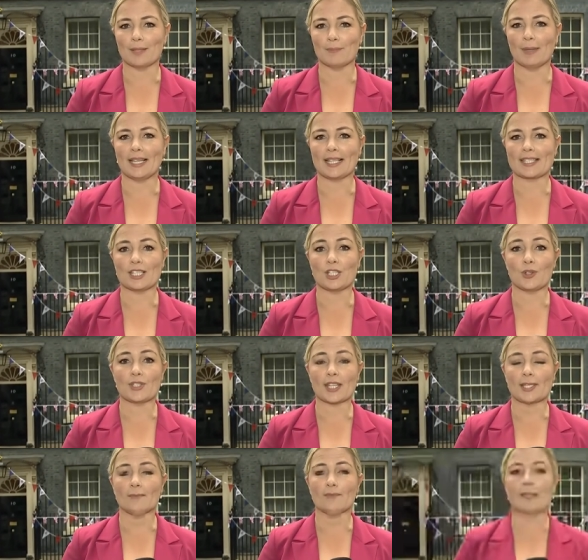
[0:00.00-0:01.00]
It means that New
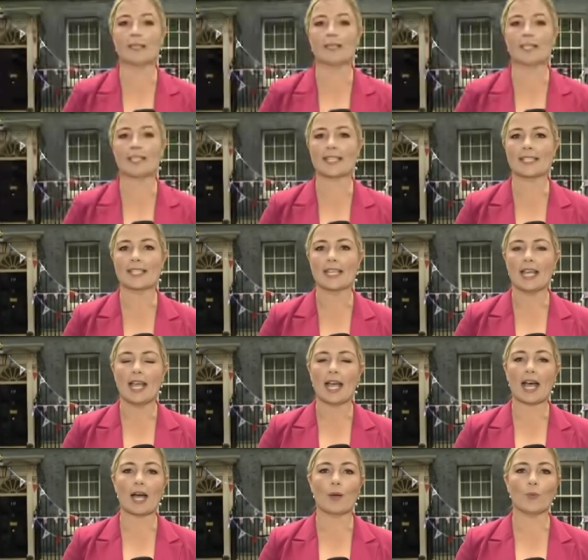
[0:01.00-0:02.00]
Zealand businesses
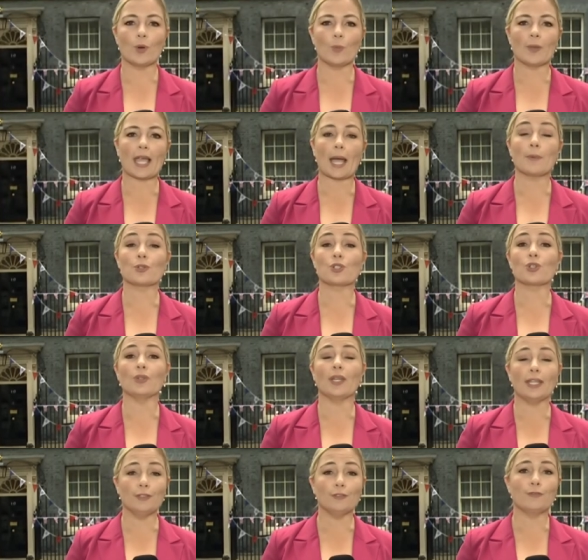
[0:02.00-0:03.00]
uh, will be able to
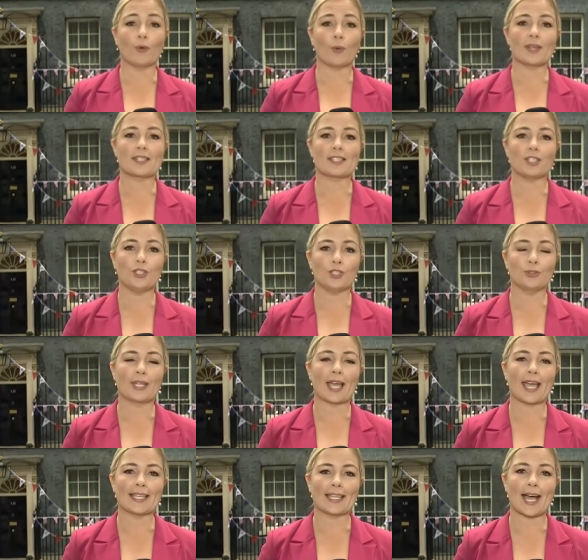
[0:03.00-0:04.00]
invoice U
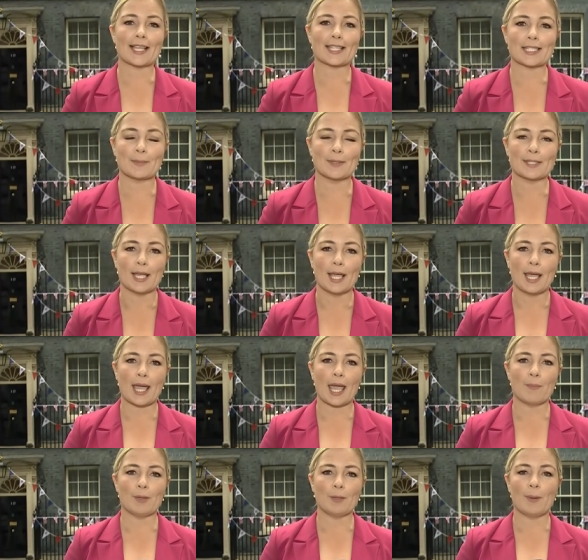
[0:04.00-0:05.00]
K customers
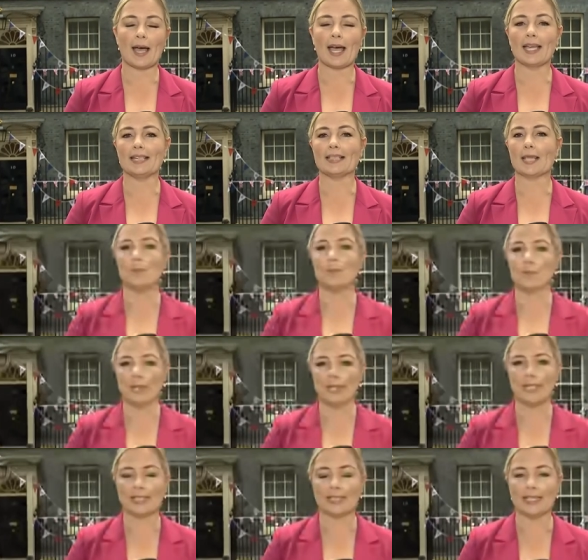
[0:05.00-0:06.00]
and be paid
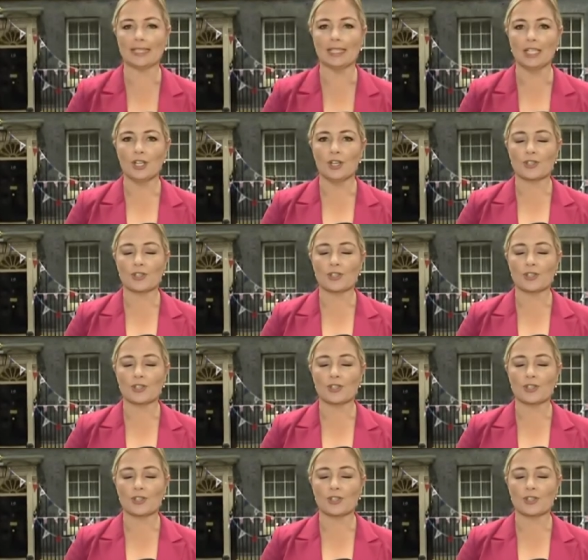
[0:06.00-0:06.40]
immediately.